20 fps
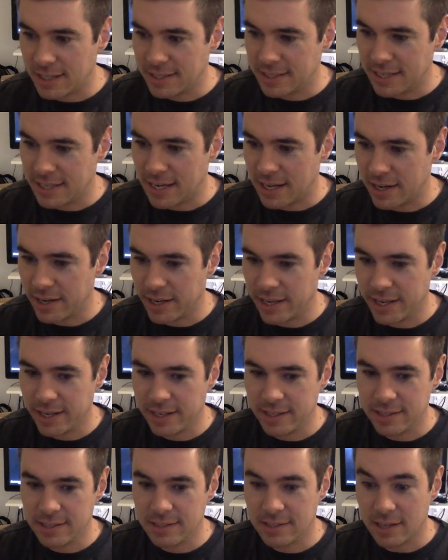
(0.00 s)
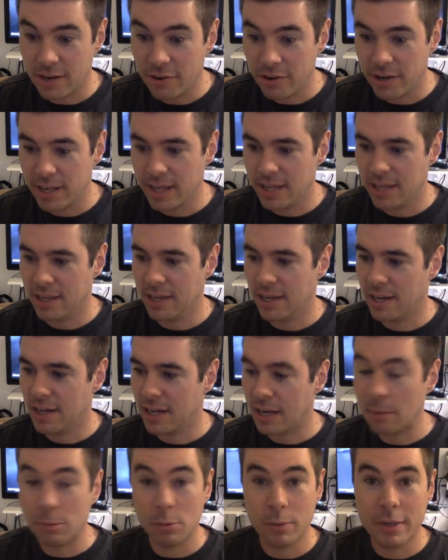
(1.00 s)
down in Surrey a
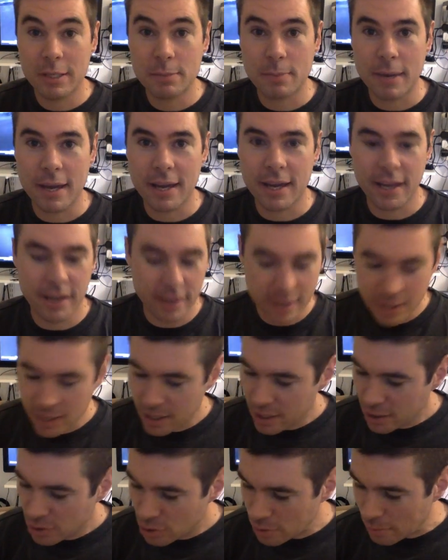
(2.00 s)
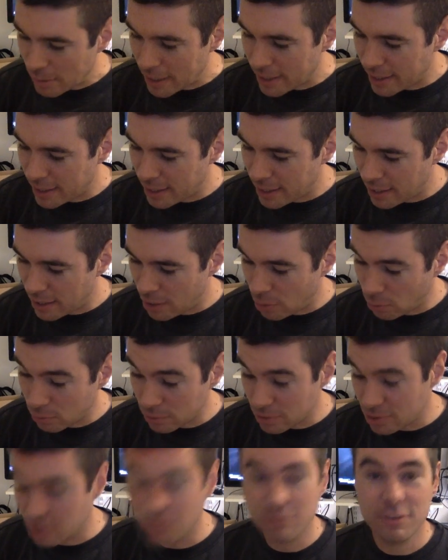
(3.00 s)
couple of weeks back, and took my
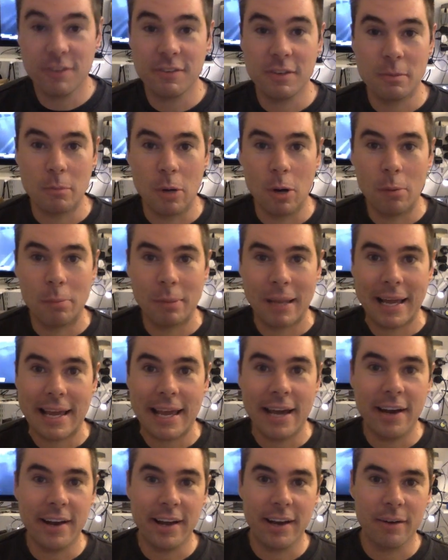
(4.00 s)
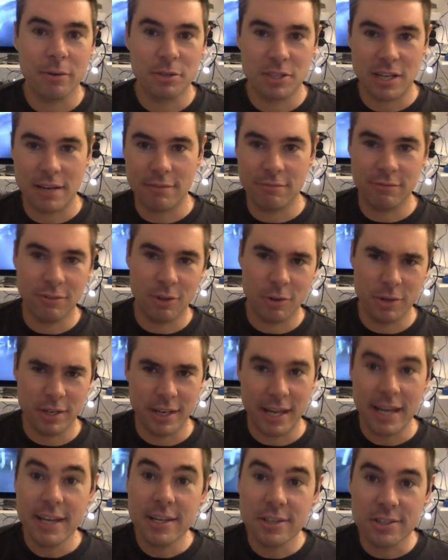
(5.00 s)
old 250, my old Blackout out, which I haven't flown in
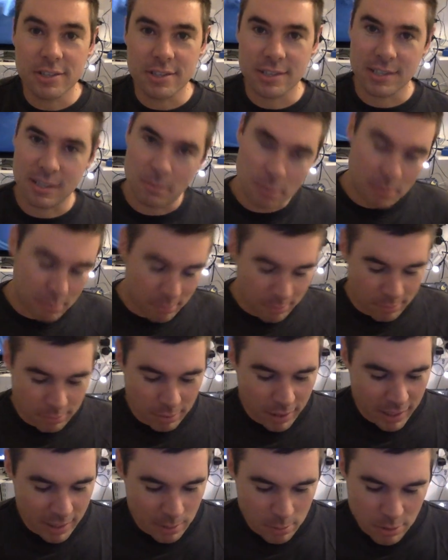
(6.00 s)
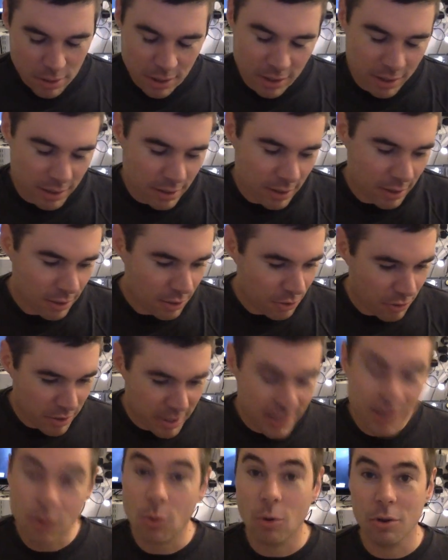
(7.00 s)
ages because I've been playing with the
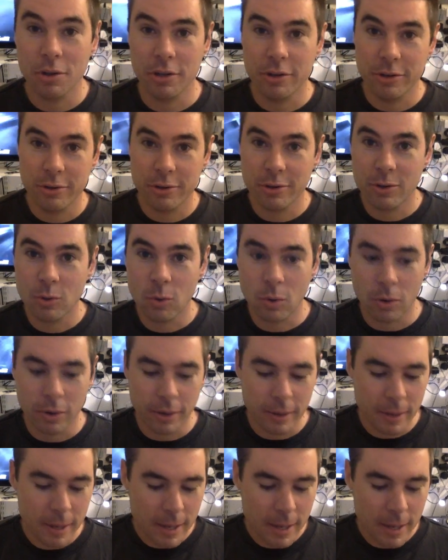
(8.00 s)
3D quad, the Nerd quad,